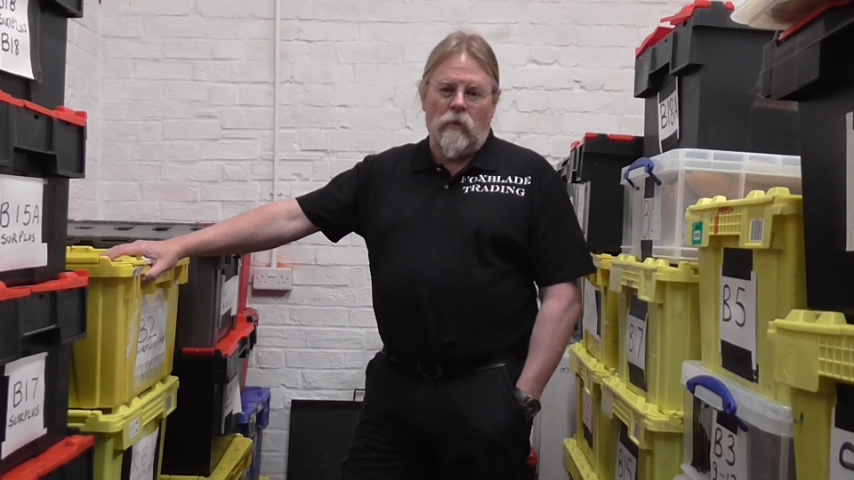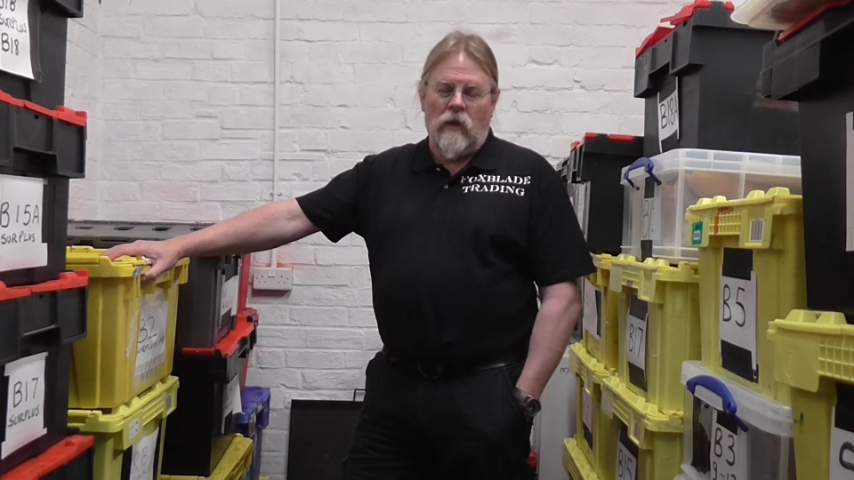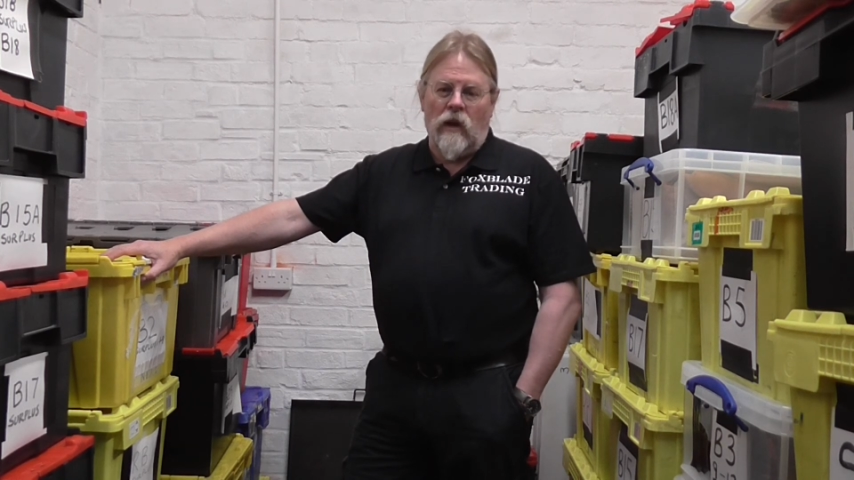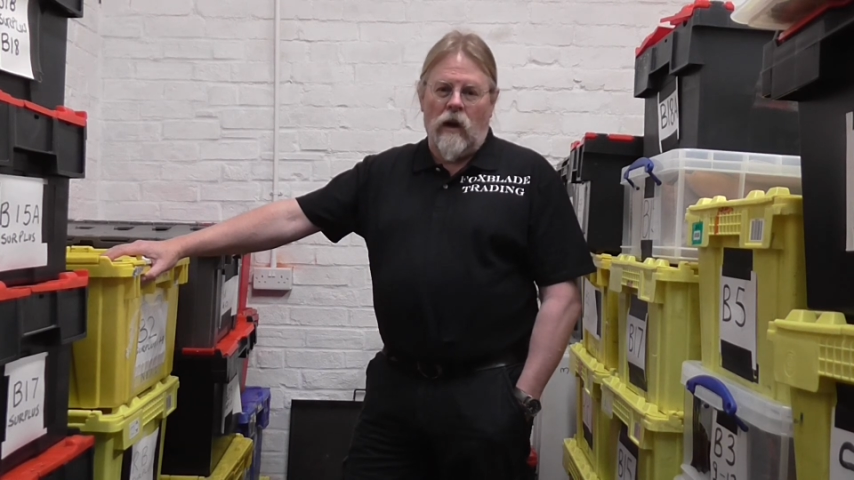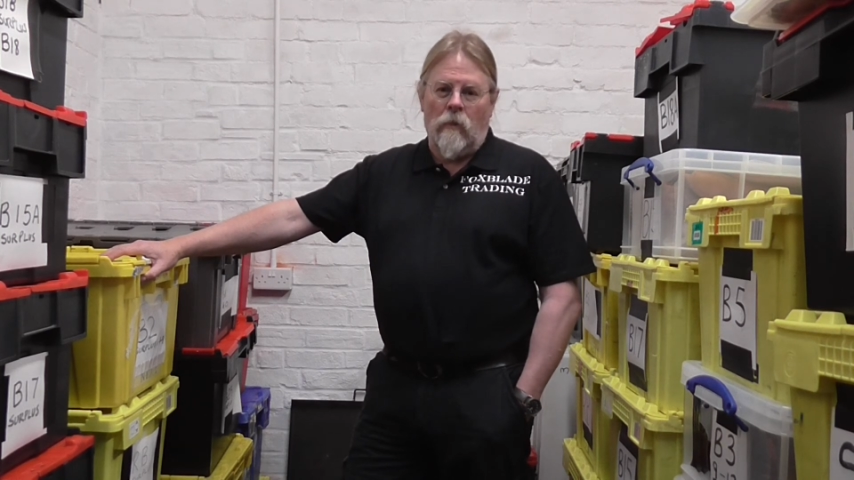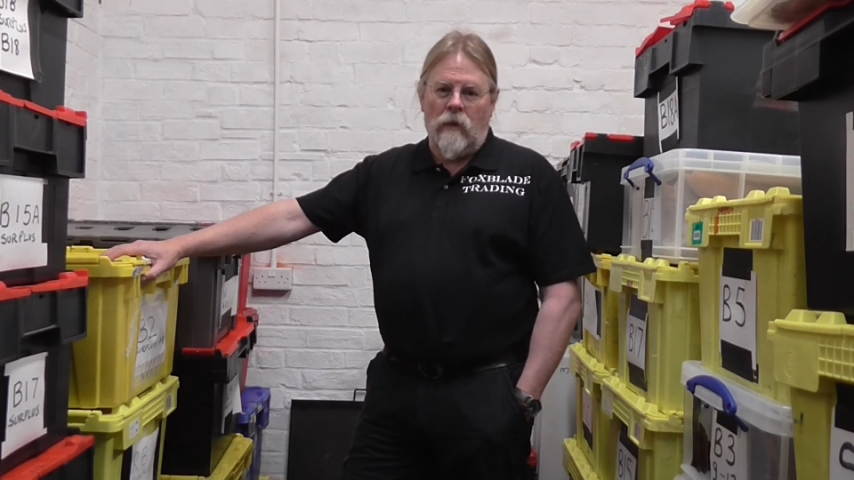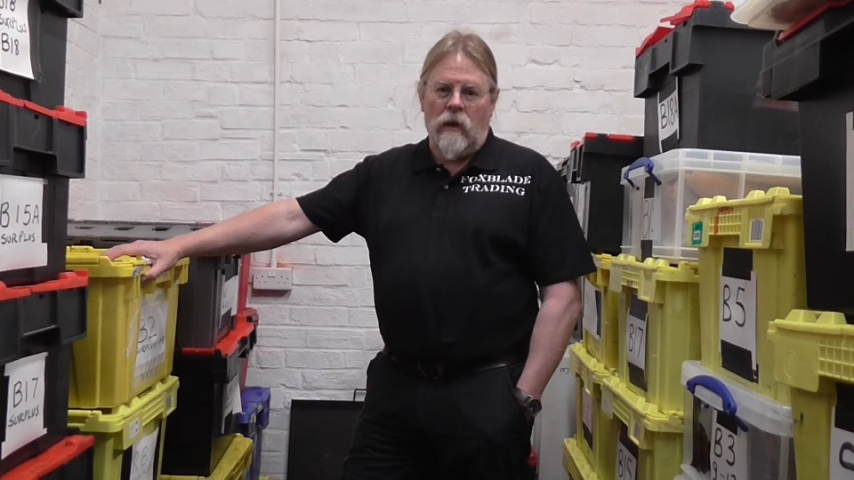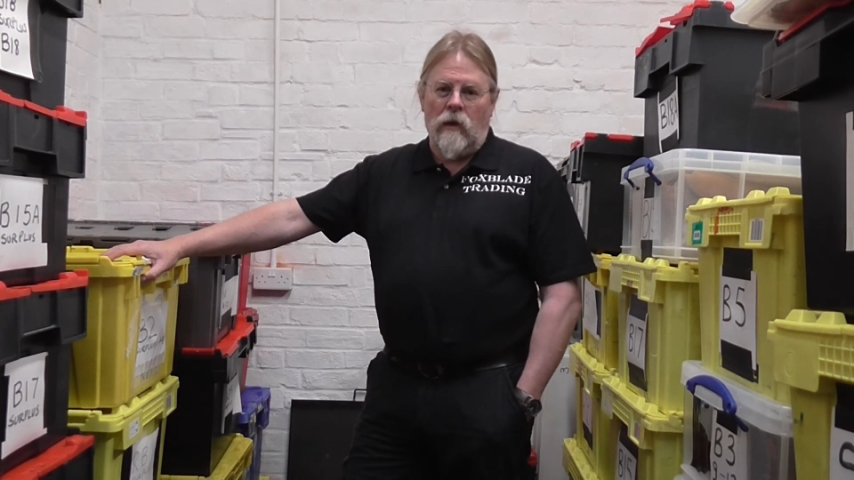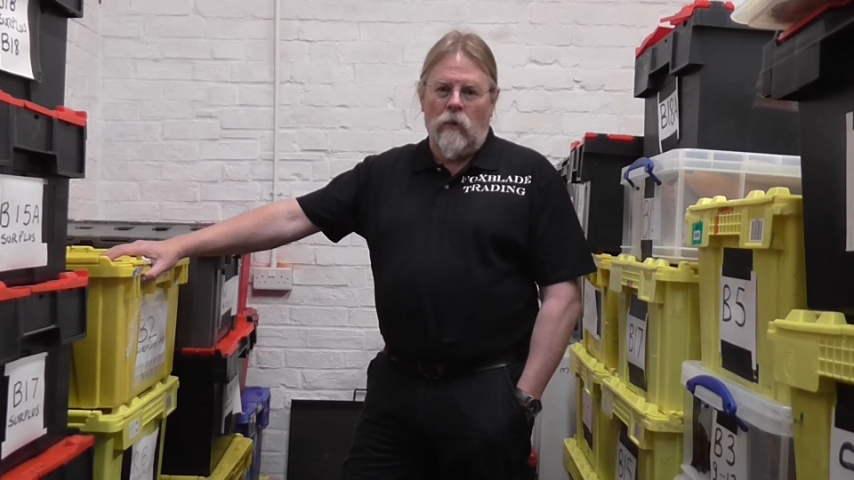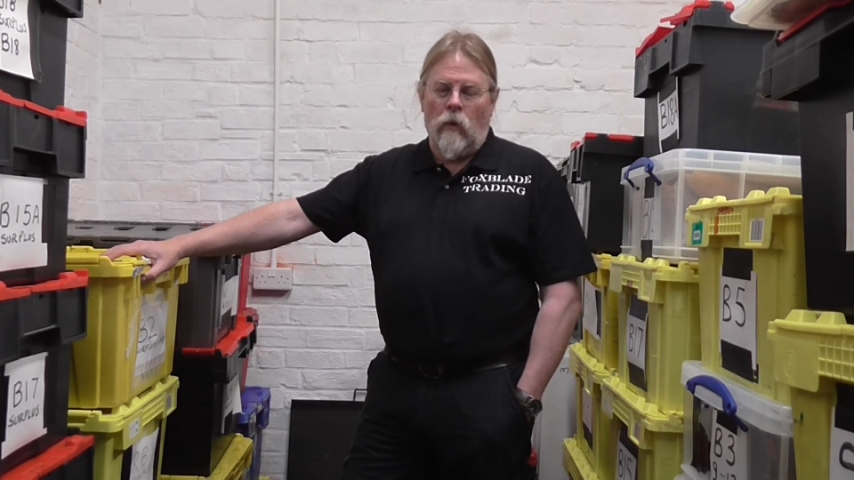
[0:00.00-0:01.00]
with the
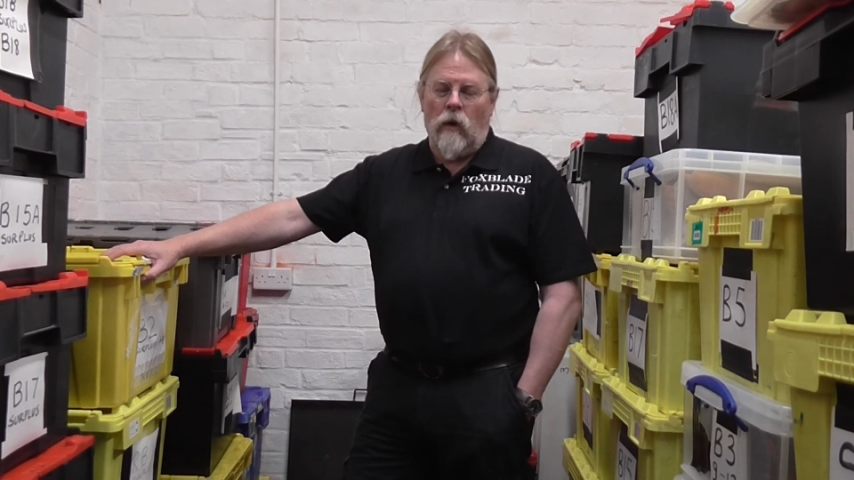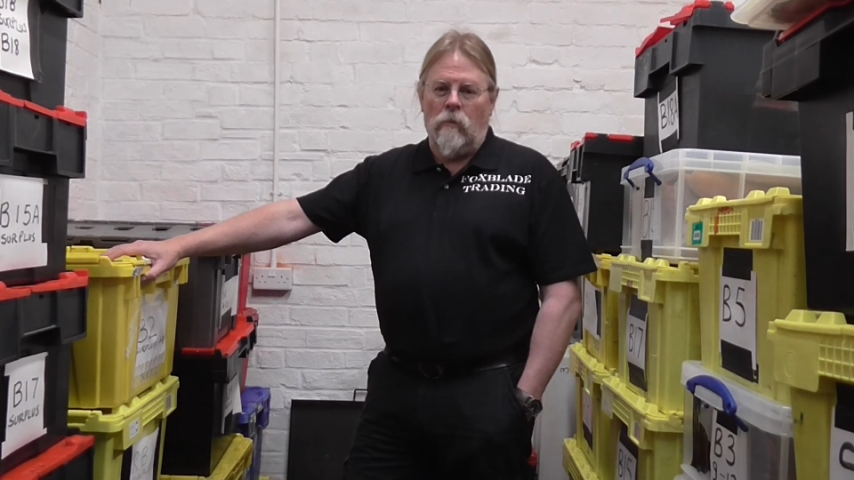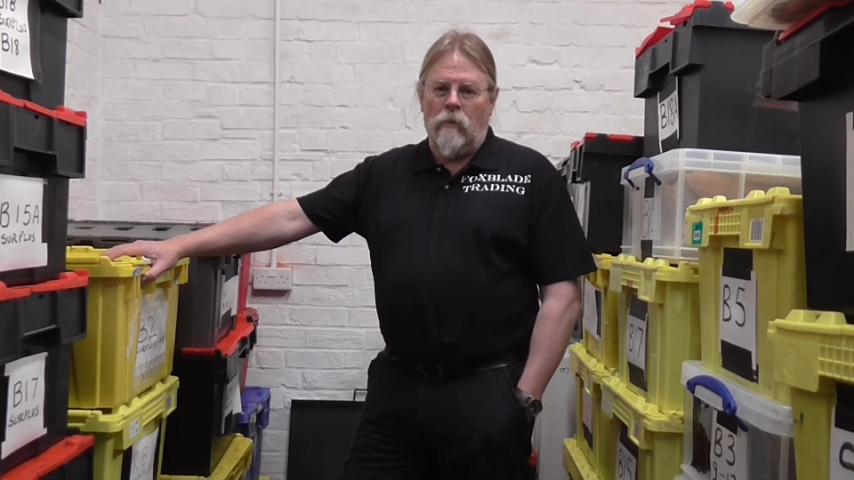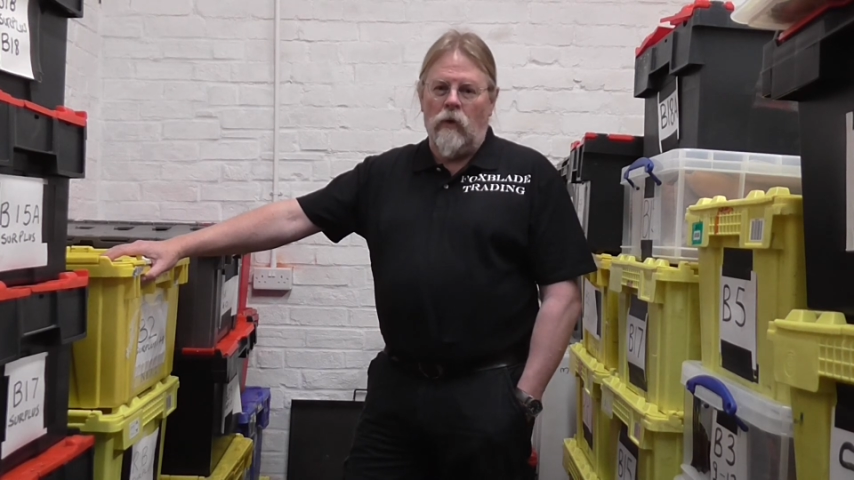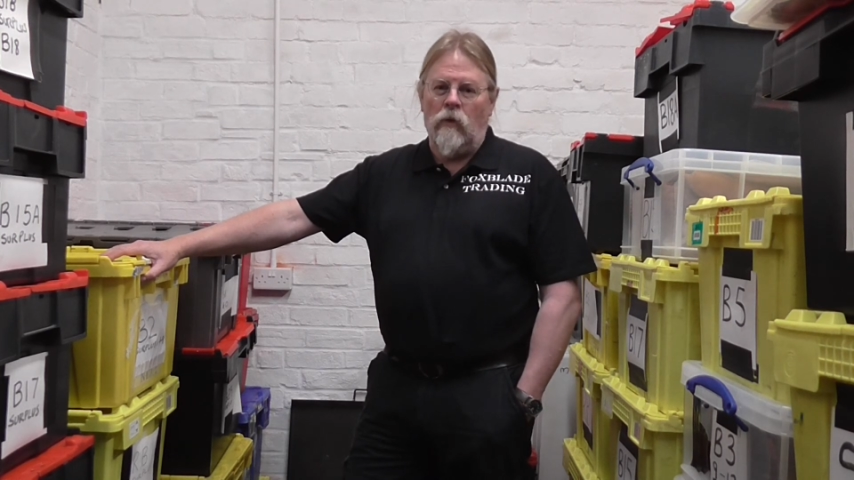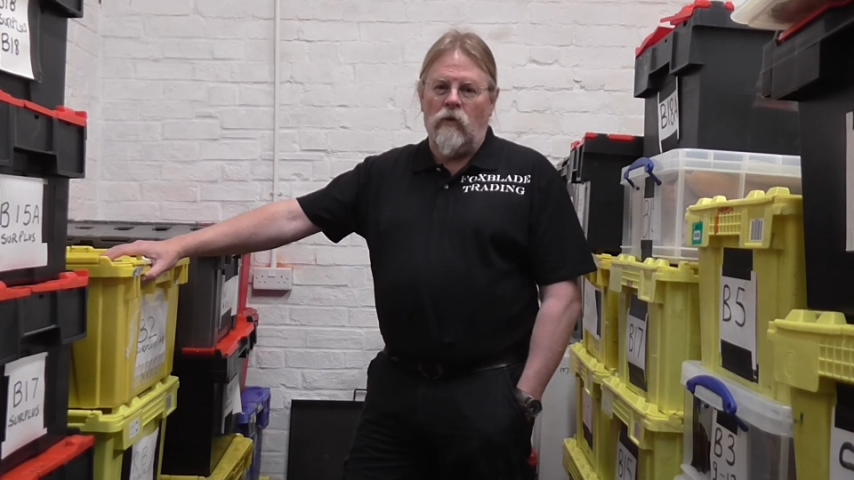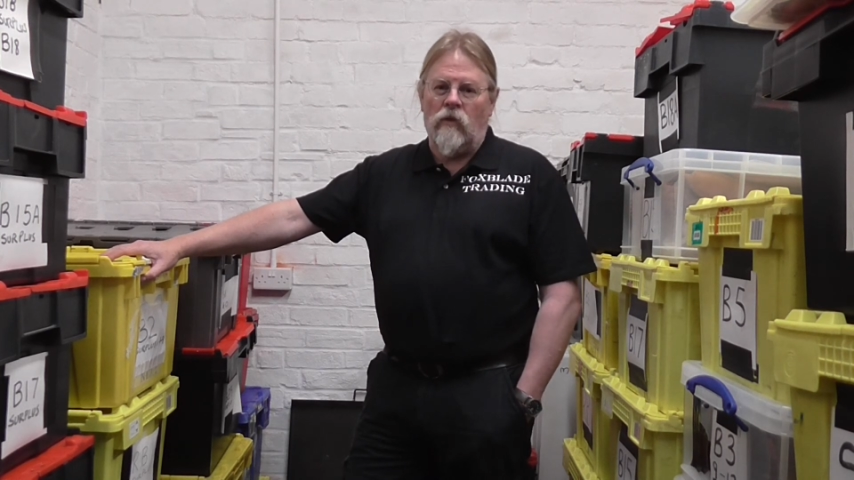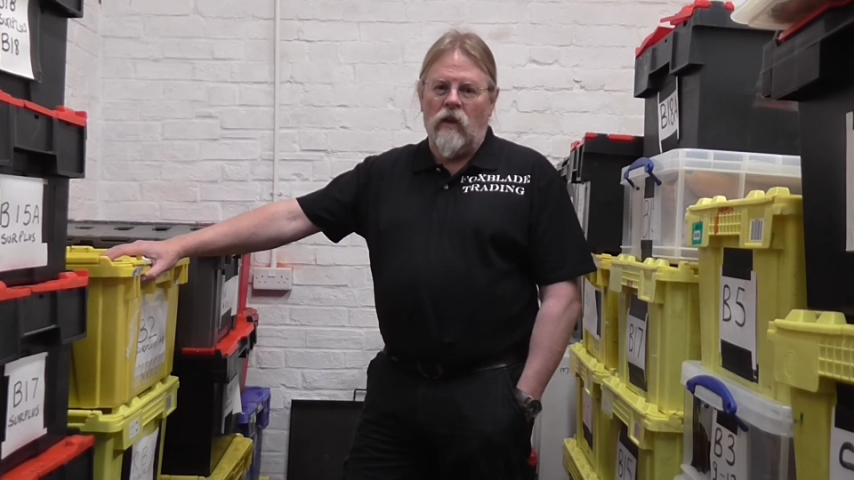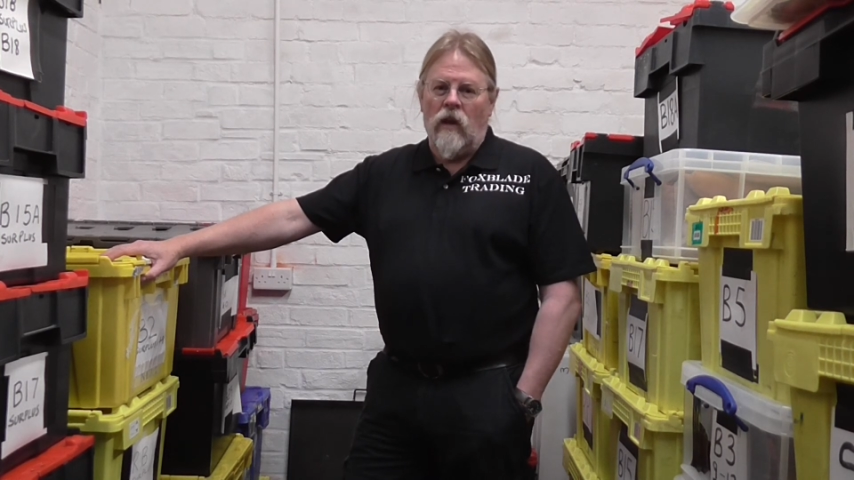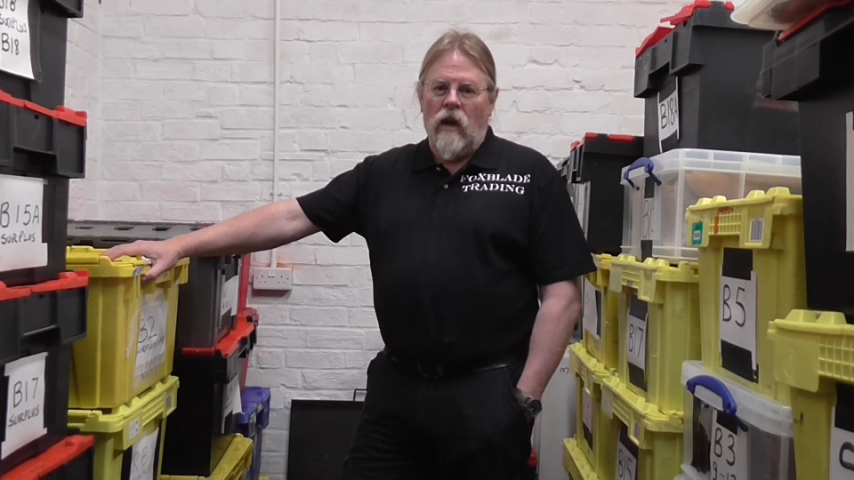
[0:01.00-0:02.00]
RB1
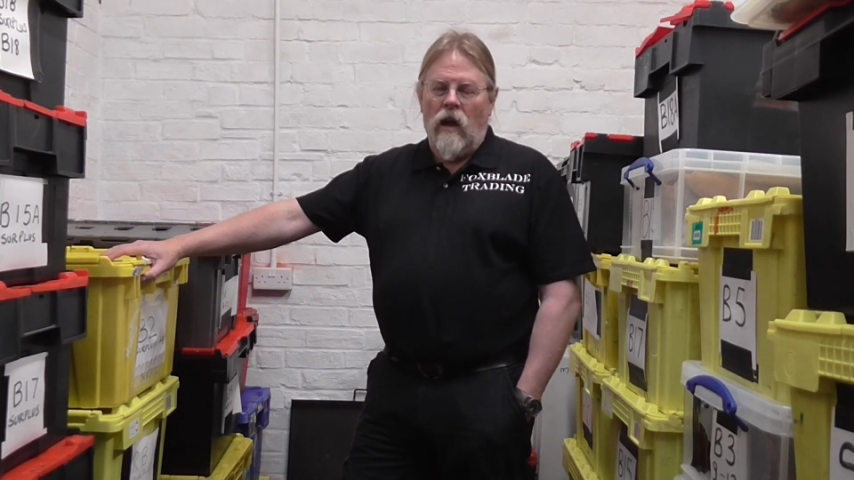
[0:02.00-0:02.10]
boots,